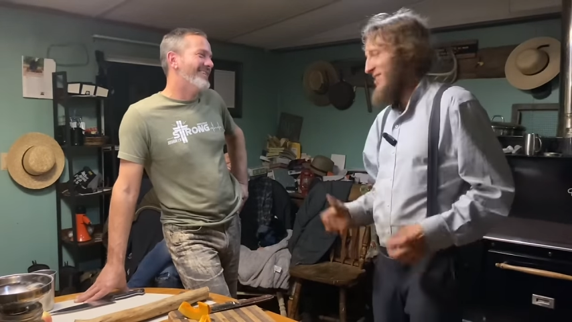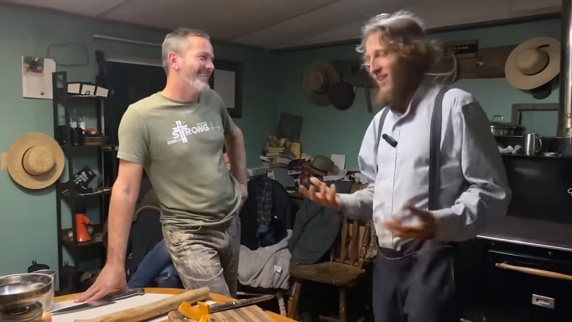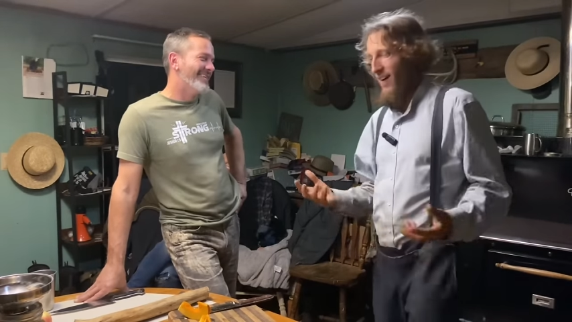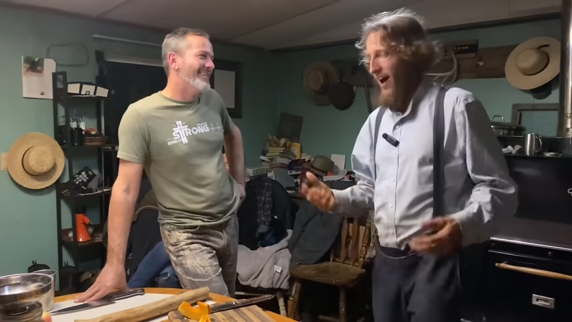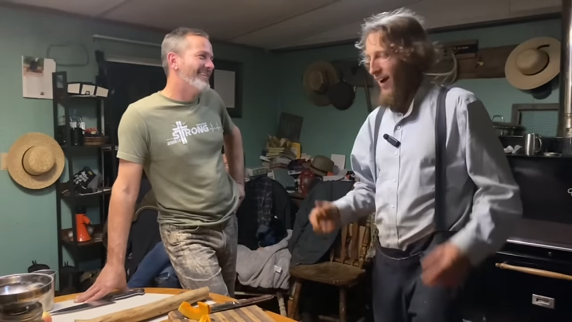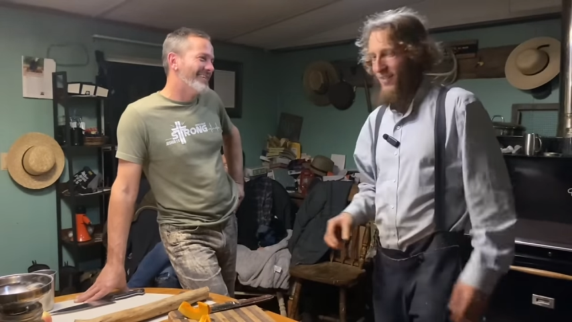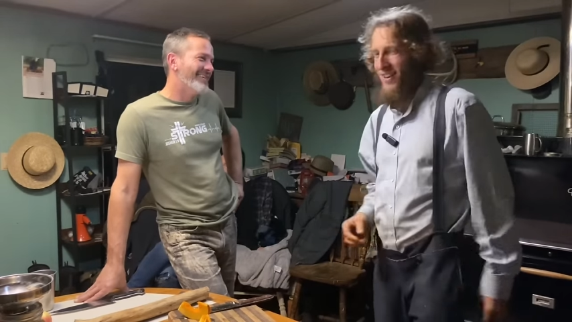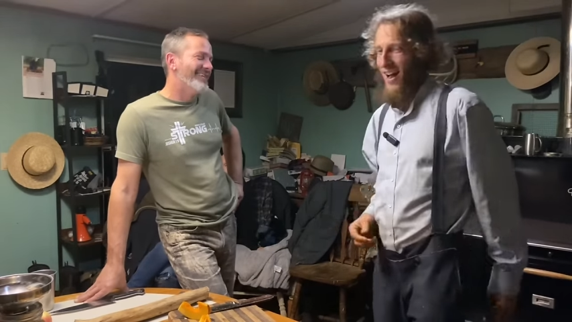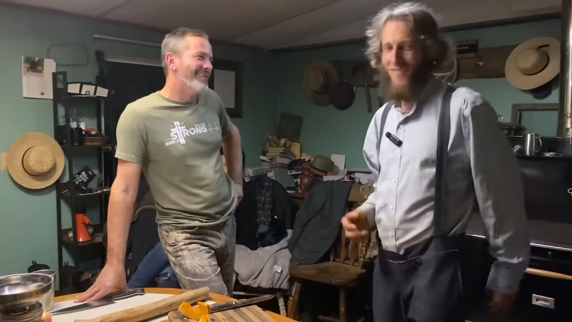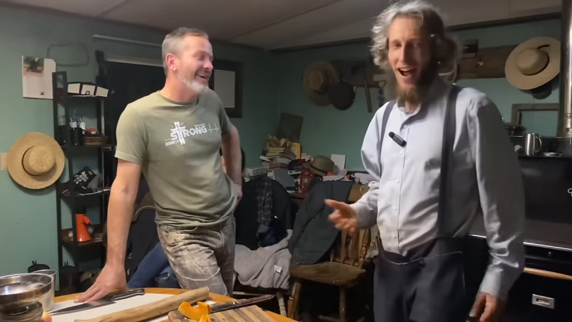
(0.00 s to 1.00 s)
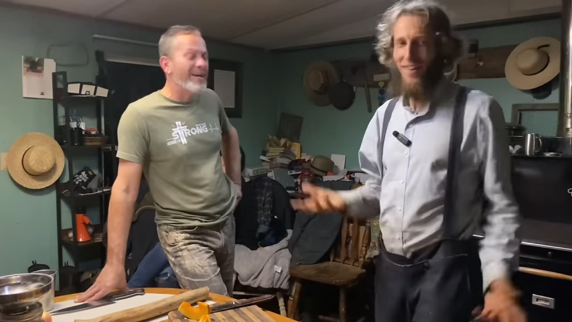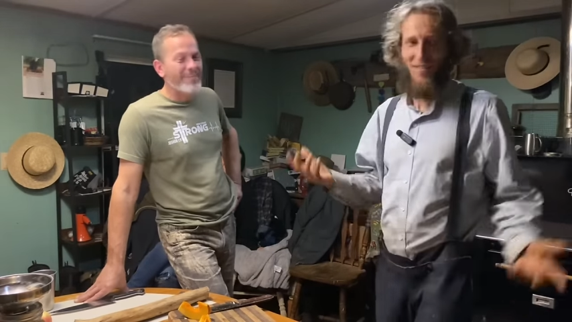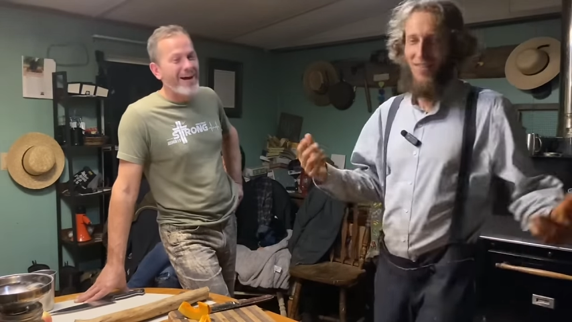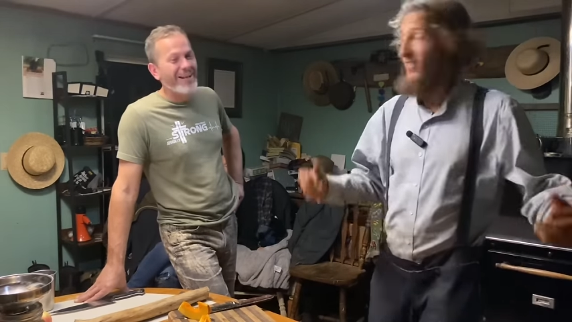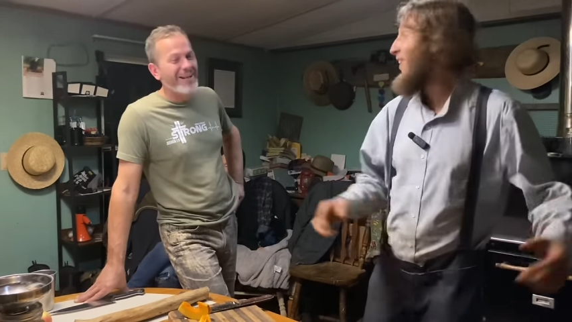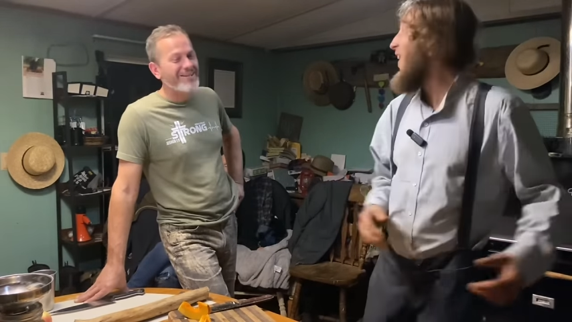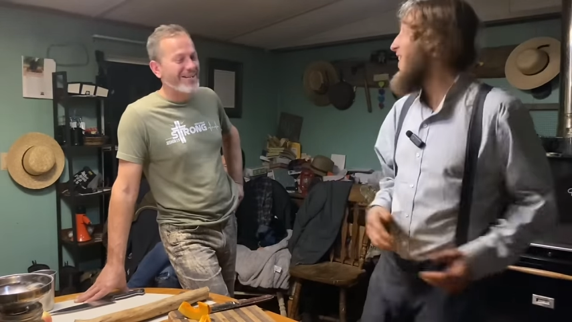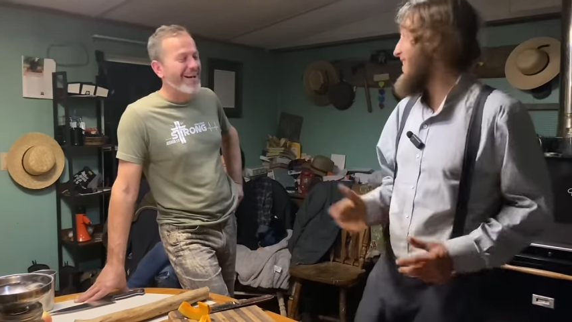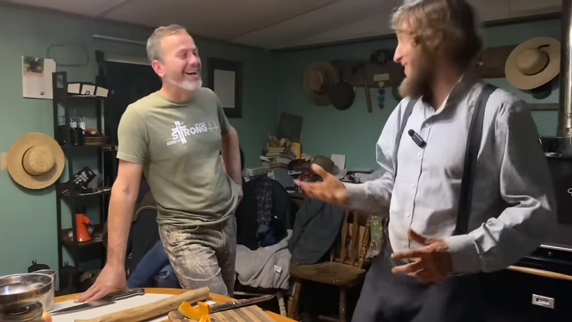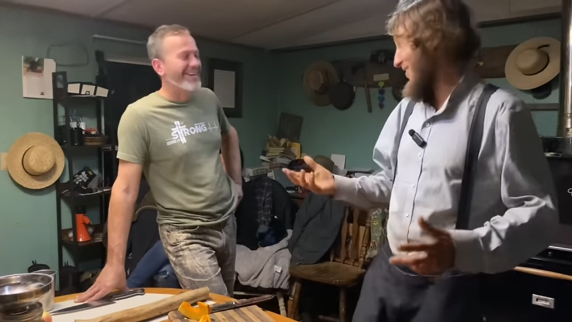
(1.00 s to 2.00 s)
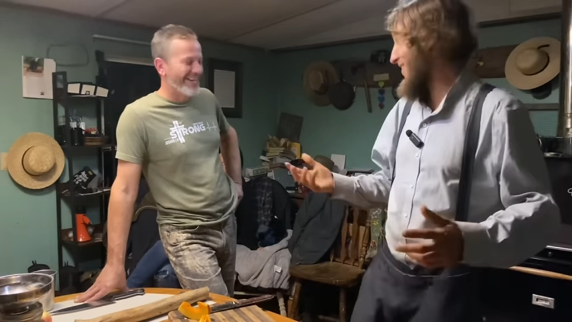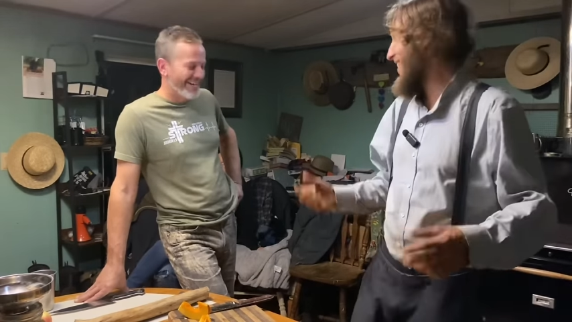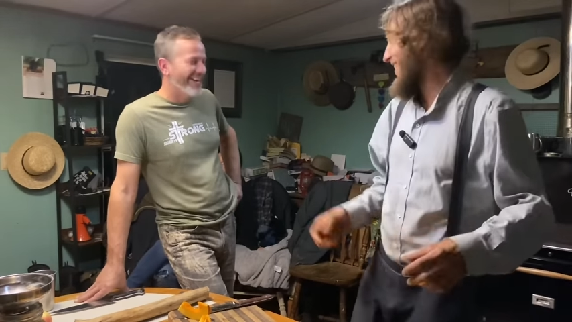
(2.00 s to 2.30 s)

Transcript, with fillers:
Speaker 1: So I mean, I ride a lot of different, yeah.